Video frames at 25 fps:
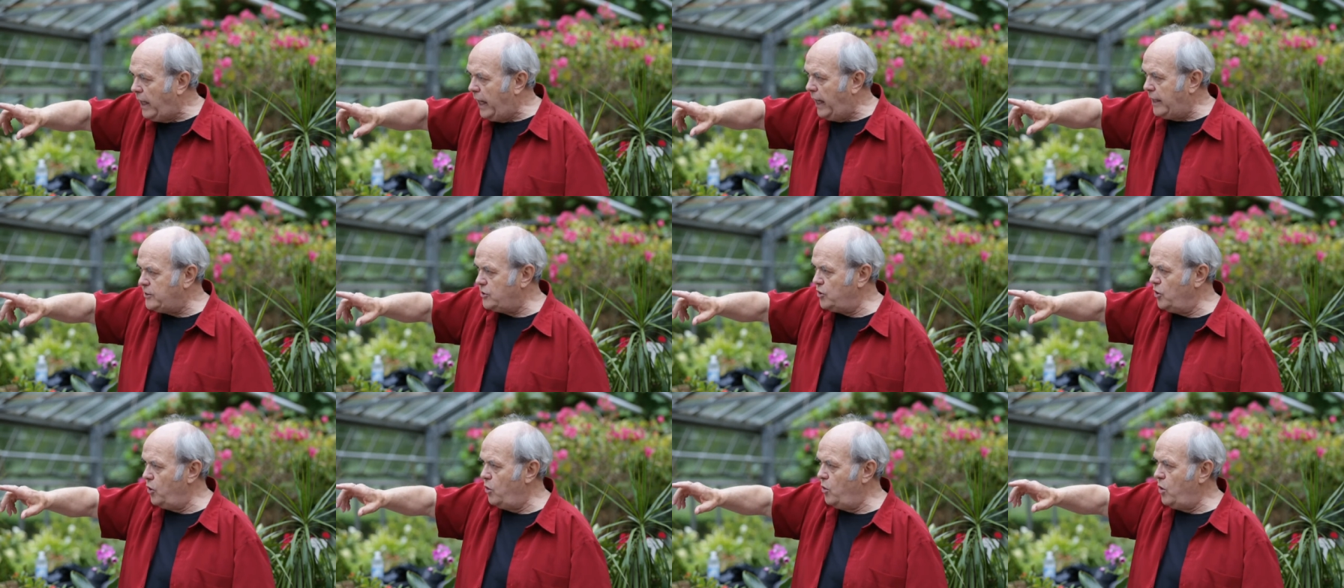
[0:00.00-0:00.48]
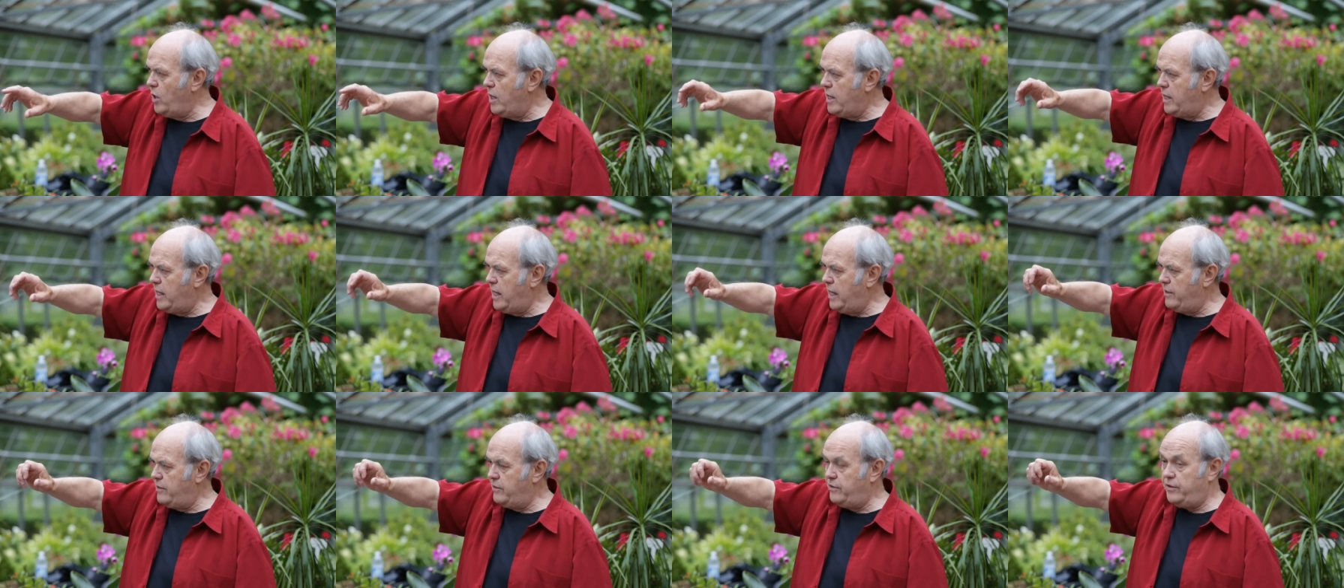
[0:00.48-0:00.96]
And so
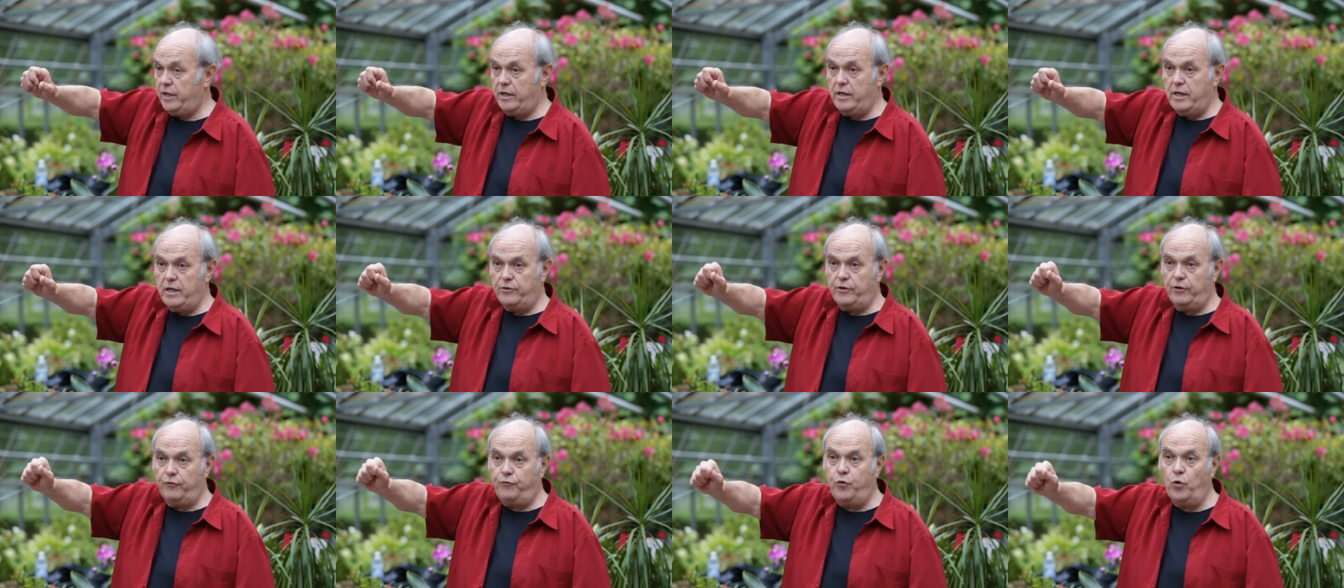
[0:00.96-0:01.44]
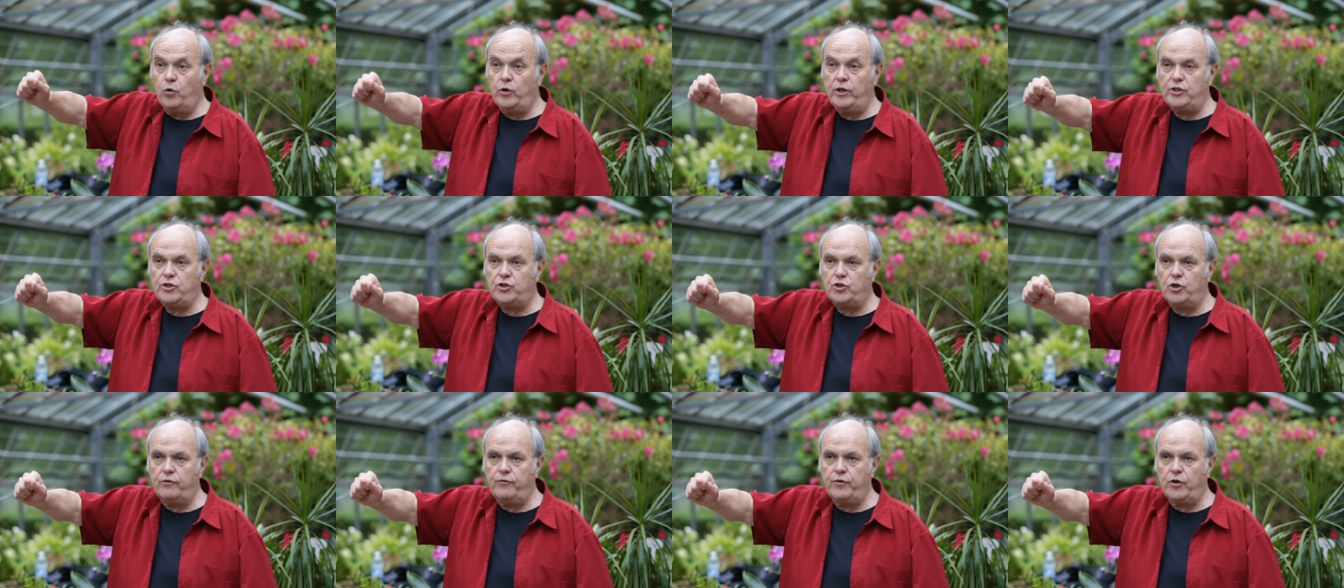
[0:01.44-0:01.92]
uh, the, the,
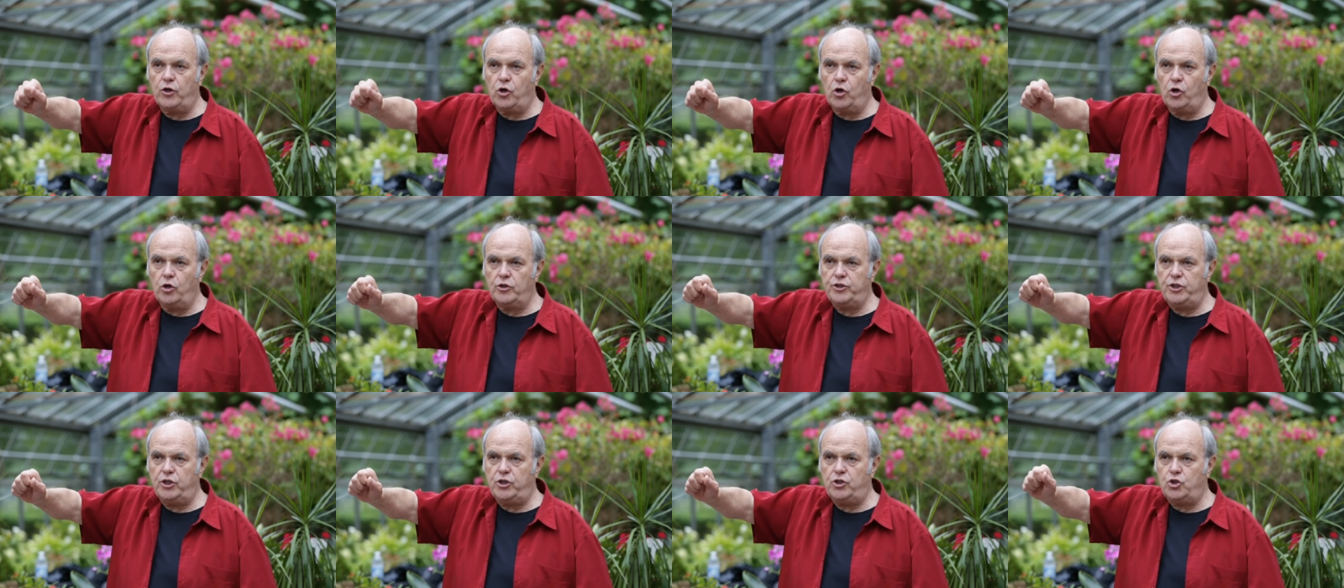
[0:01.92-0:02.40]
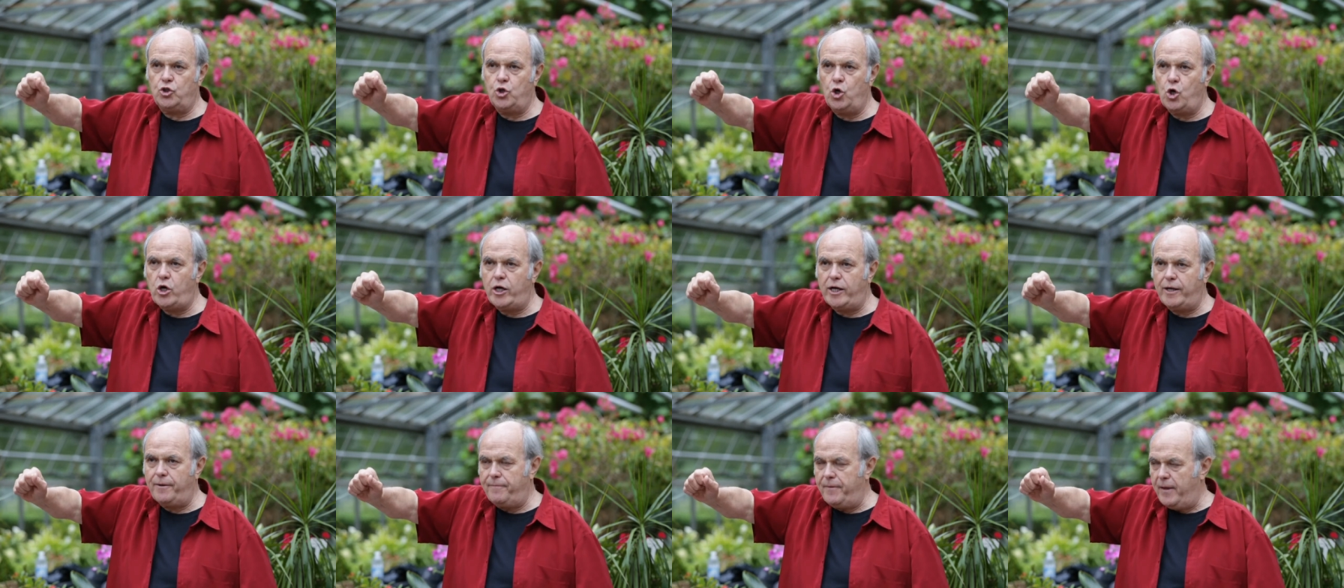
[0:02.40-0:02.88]
foolish servant girl, she
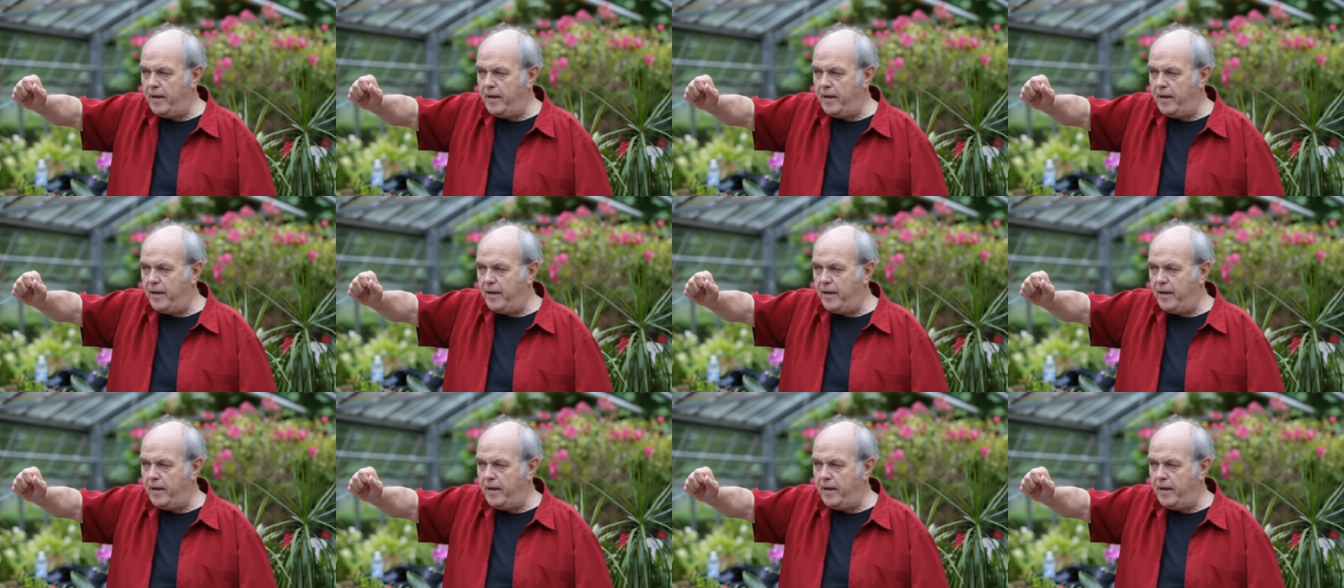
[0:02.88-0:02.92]
took